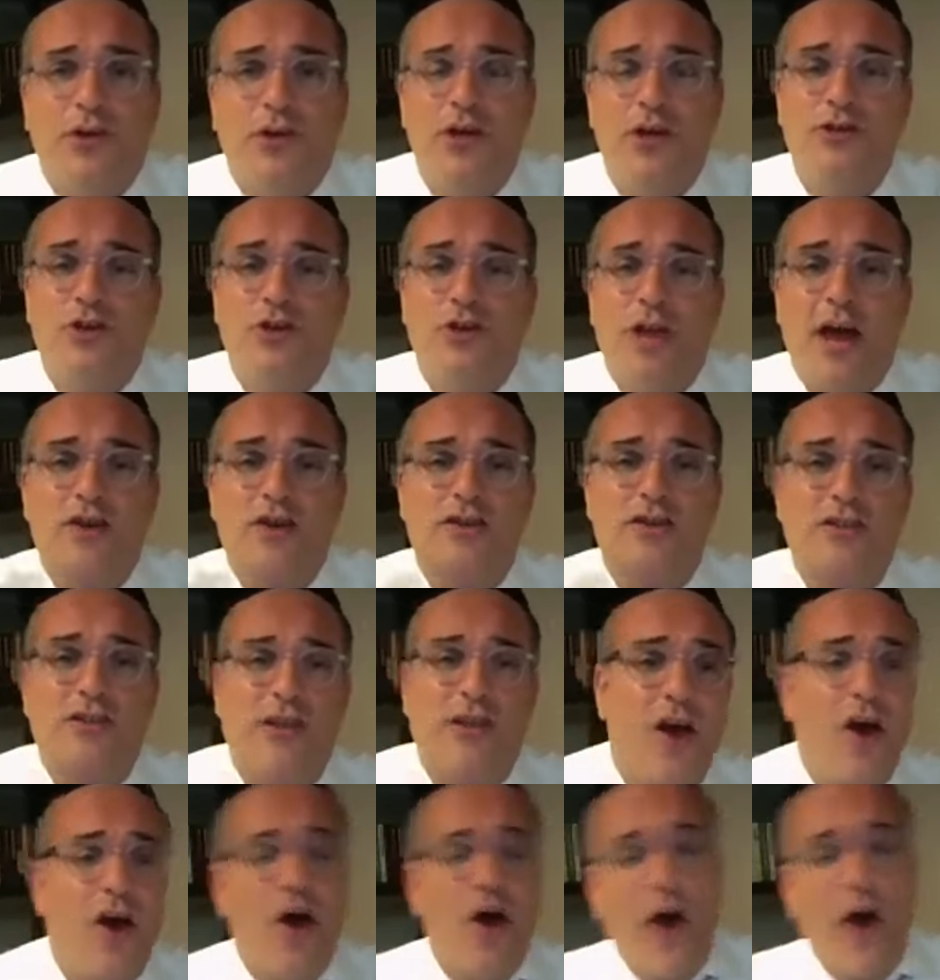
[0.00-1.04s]
So now you say,
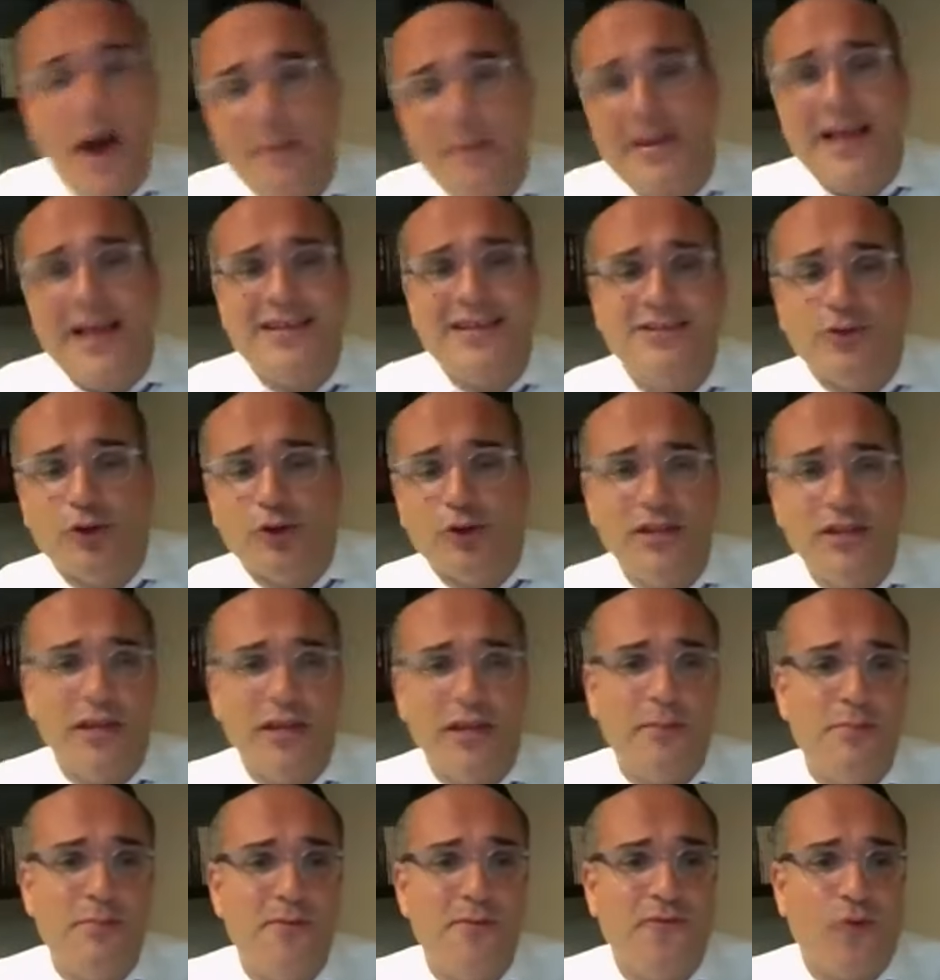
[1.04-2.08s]
oh, I'm less dirty than
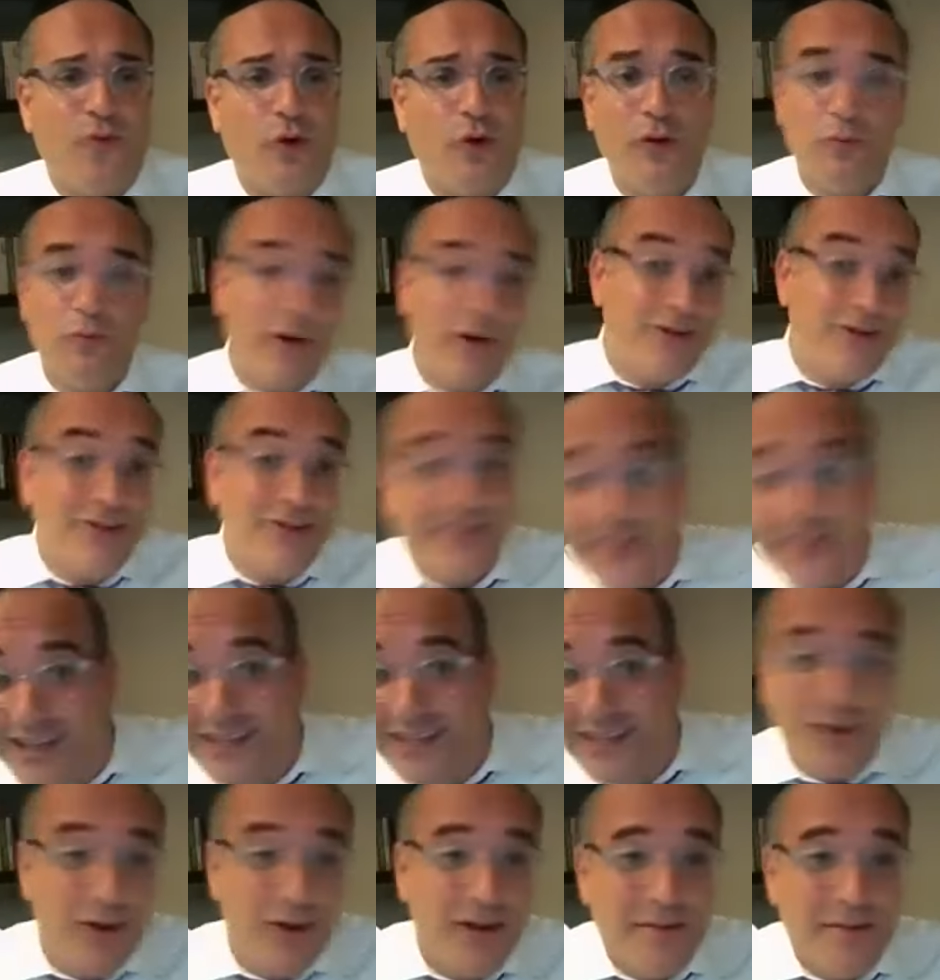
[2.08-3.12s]
before. Well, you're still
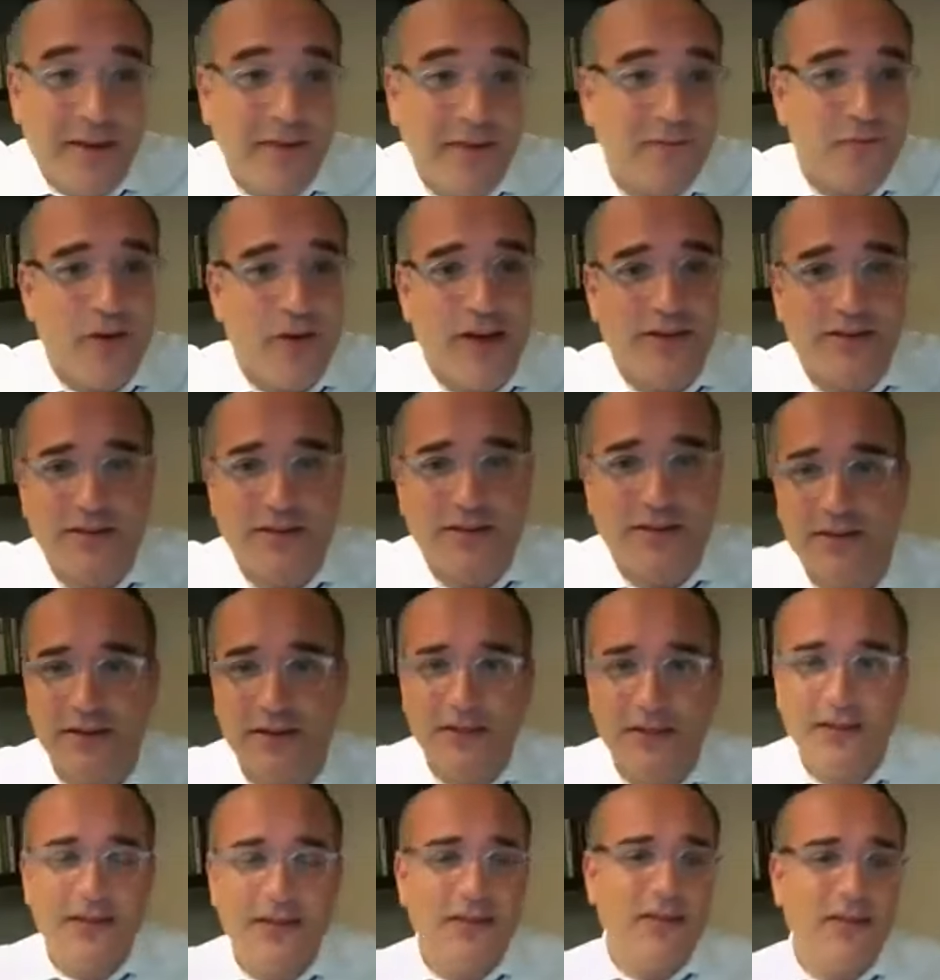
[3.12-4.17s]
dirty, my friend.
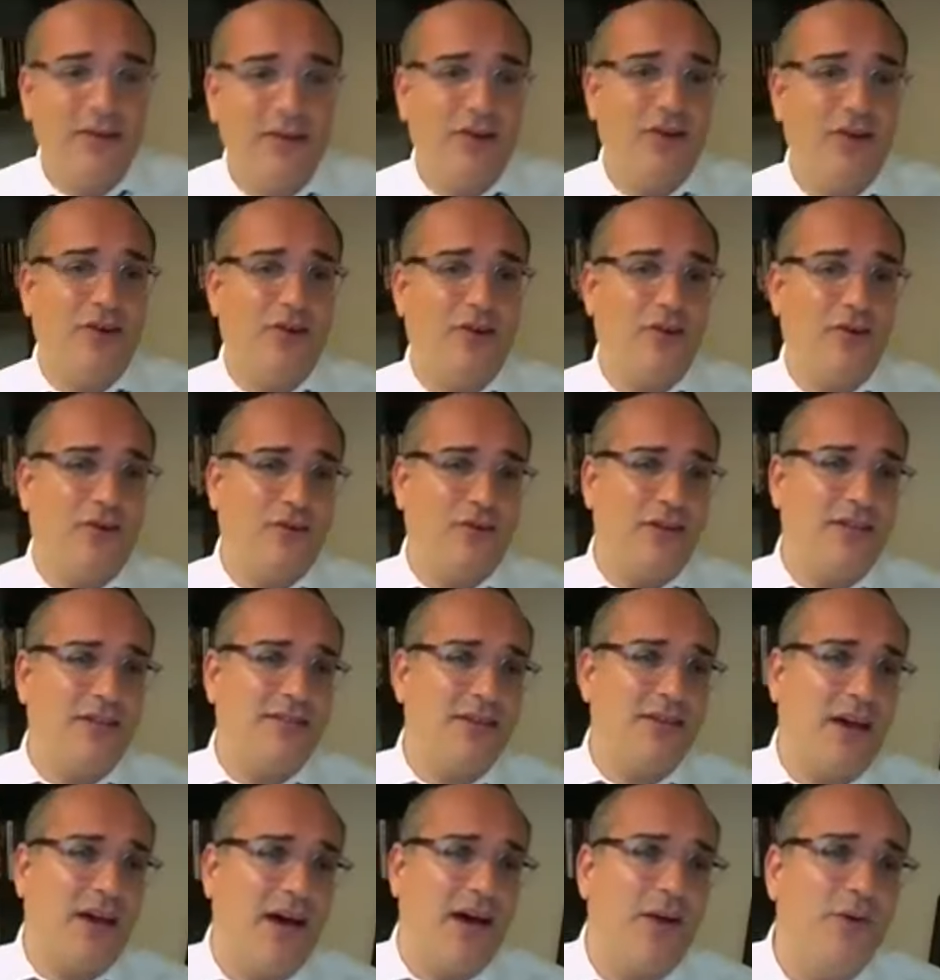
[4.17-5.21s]
No, that's
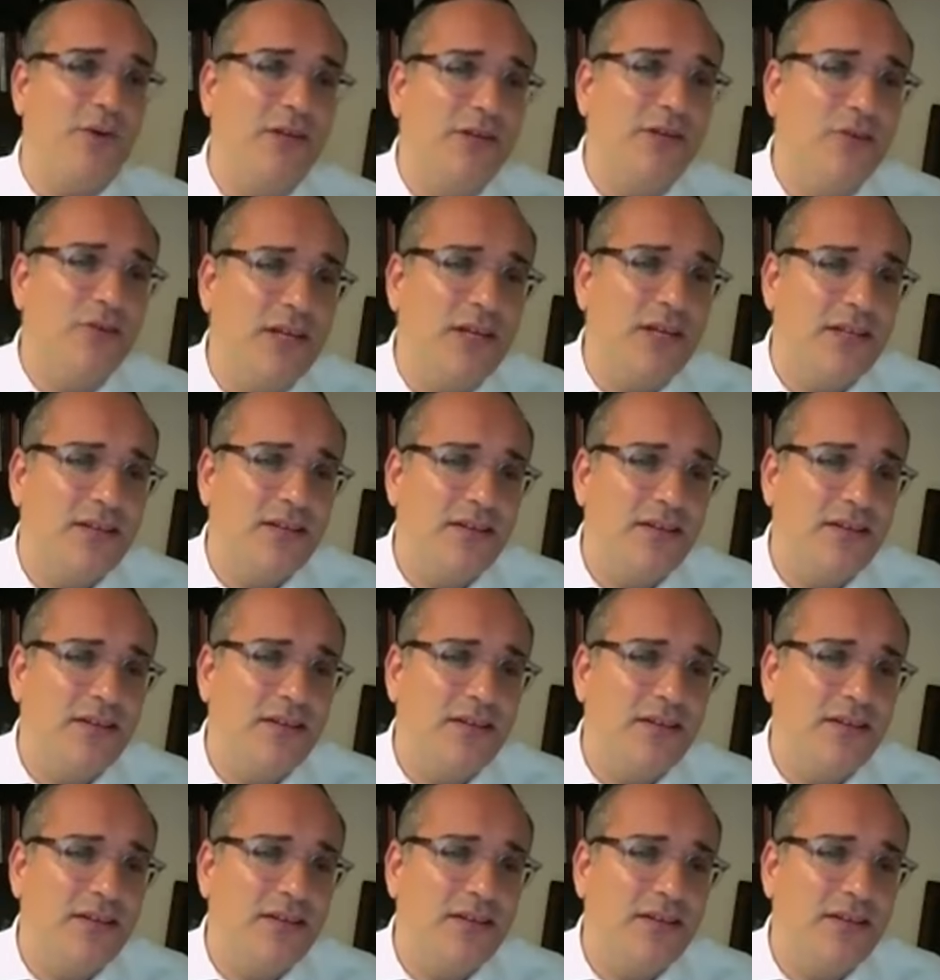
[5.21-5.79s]
not how we do it.